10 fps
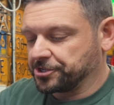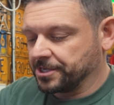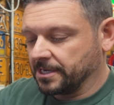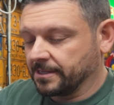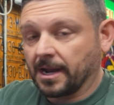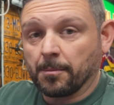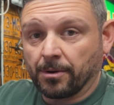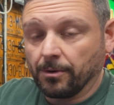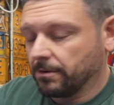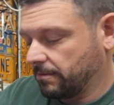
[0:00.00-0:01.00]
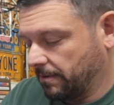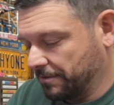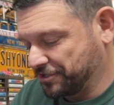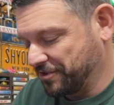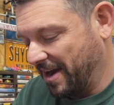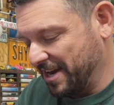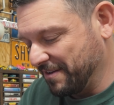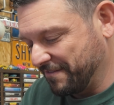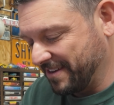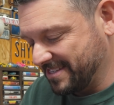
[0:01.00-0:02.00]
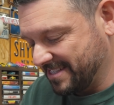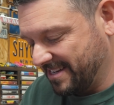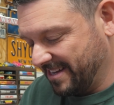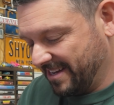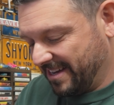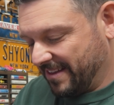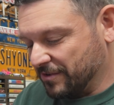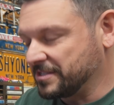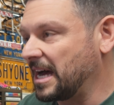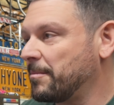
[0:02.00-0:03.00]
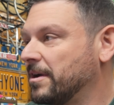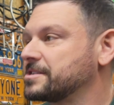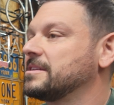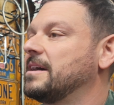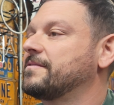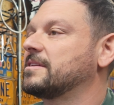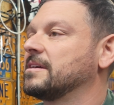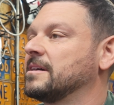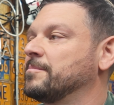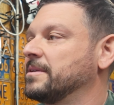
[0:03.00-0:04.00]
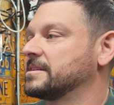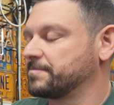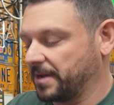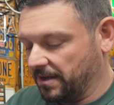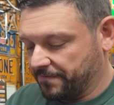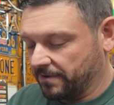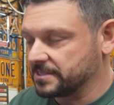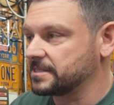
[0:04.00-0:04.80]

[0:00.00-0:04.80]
machine that I broke when I was trying to fix it. There's not much left, but it's paid for